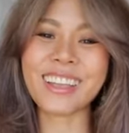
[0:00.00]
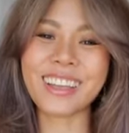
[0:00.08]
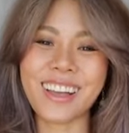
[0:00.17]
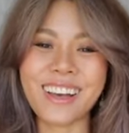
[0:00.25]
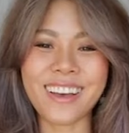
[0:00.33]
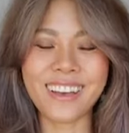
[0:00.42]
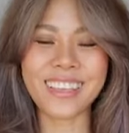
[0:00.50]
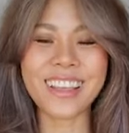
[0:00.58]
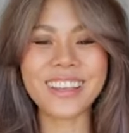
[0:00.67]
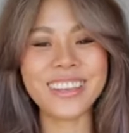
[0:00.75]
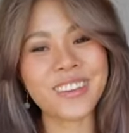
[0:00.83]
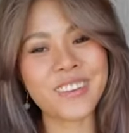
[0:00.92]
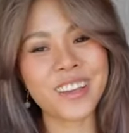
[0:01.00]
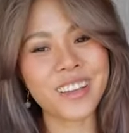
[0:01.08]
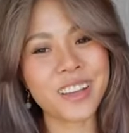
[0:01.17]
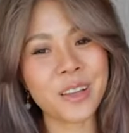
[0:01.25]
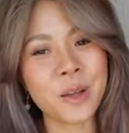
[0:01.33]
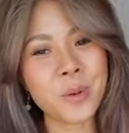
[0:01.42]
thank you,
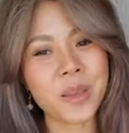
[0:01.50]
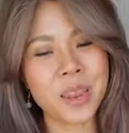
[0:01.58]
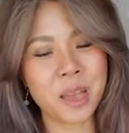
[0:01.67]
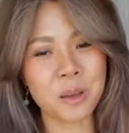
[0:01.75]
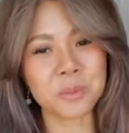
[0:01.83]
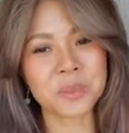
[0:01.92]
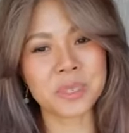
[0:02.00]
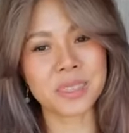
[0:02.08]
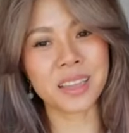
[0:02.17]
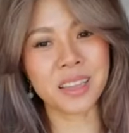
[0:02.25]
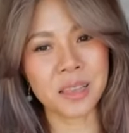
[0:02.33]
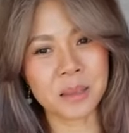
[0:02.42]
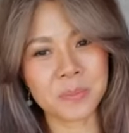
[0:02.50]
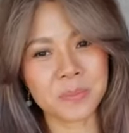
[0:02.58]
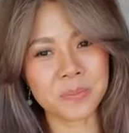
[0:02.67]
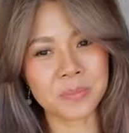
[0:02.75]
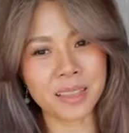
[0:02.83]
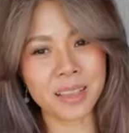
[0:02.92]
I hope it helps.
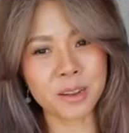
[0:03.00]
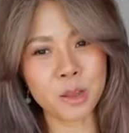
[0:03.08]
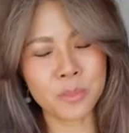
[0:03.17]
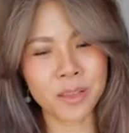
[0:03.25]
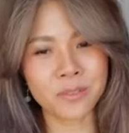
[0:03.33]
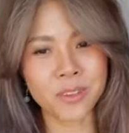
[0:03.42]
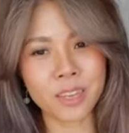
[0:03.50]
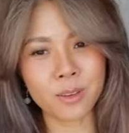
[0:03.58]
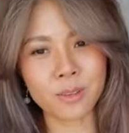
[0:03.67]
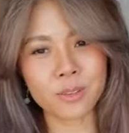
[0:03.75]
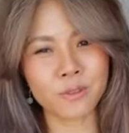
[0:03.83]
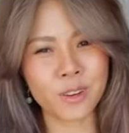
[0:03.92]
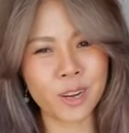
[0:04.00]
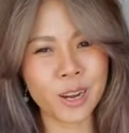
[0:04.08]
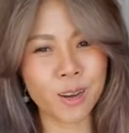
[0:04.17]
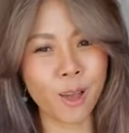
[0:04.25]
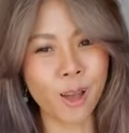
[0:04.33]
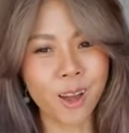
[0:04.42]
I know my videos are
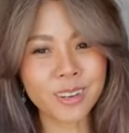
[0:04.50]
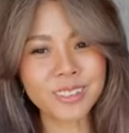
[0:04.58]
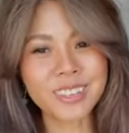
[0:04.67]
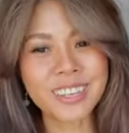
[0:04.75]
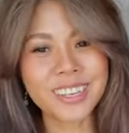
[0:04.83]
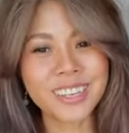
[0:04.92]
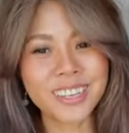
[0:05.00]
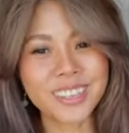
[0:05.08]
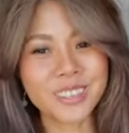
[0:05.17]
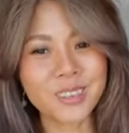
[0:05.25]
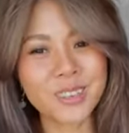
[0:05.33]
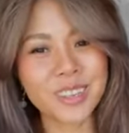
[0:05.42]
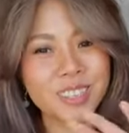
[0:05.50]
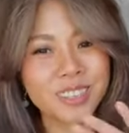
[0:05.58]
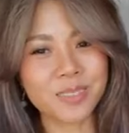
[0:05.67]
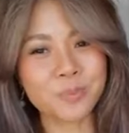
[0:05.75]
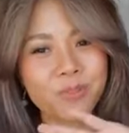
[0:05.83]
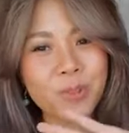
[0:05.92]
very long, so you can
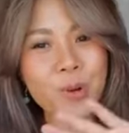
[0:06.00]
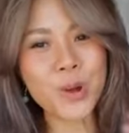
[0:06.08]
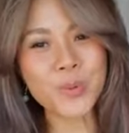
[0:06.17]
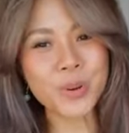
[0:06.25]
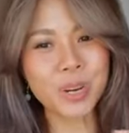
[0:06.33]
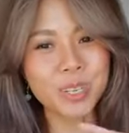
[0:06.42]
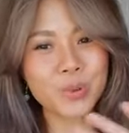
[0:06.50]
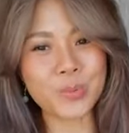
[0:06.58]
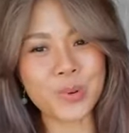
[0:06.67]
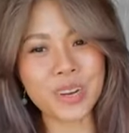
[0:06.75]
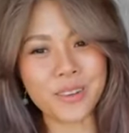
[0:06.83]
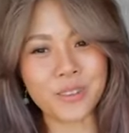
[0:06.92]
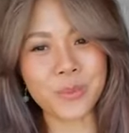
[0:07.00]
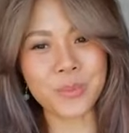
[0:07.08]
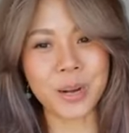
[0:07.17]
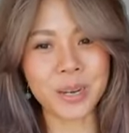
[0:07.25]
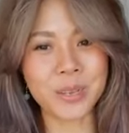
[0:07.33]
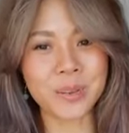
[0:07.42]
just forward to whatever
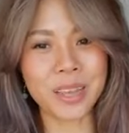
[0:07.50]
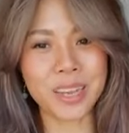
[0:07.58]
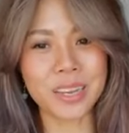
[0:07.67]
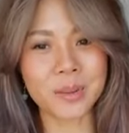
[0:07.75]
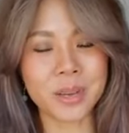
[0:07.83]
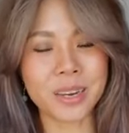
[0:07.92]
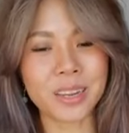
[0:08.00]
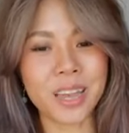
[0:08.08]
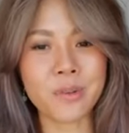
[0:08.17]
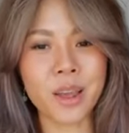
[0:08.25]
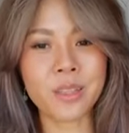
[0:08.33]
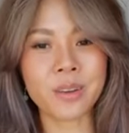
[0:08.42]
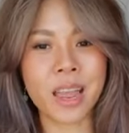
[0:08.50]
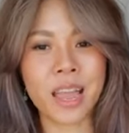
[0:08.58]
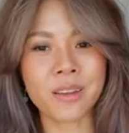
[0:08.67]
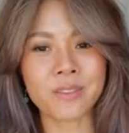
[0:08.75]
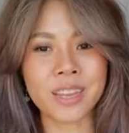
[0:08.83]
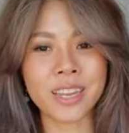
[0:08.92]
part you like, but I rather
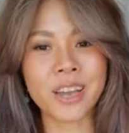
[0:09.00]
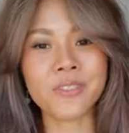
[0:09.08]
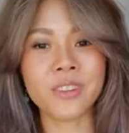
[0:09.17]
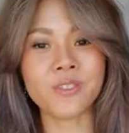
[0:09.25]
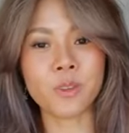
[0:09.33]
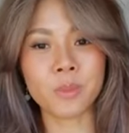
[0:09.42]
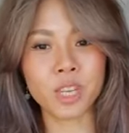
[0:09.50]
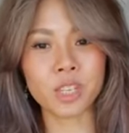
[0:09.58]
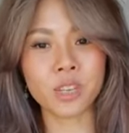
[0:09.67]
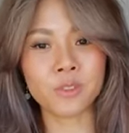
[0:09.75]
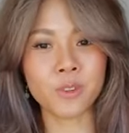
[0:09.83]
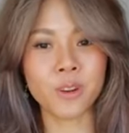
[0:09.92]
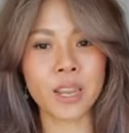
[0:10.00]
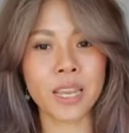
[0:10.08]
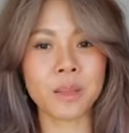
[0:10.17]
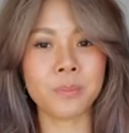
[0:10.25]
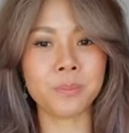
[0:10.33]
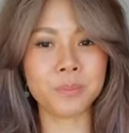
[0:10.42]
have enough information for like
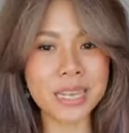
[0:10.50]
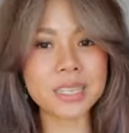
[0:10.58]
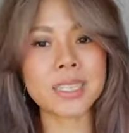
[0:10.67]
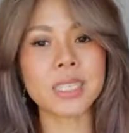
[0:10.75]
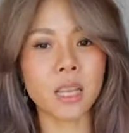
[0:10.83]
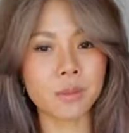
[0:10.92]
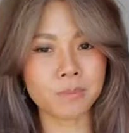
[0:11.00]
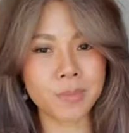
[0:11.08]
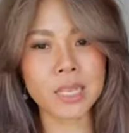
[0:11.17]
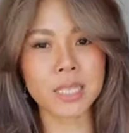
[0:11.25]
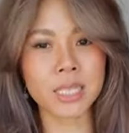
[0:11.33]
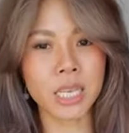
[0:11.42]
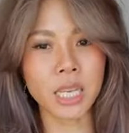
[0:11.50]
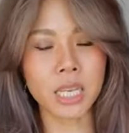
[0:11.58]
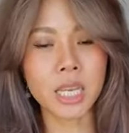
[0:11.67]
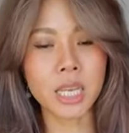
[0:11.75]
basic,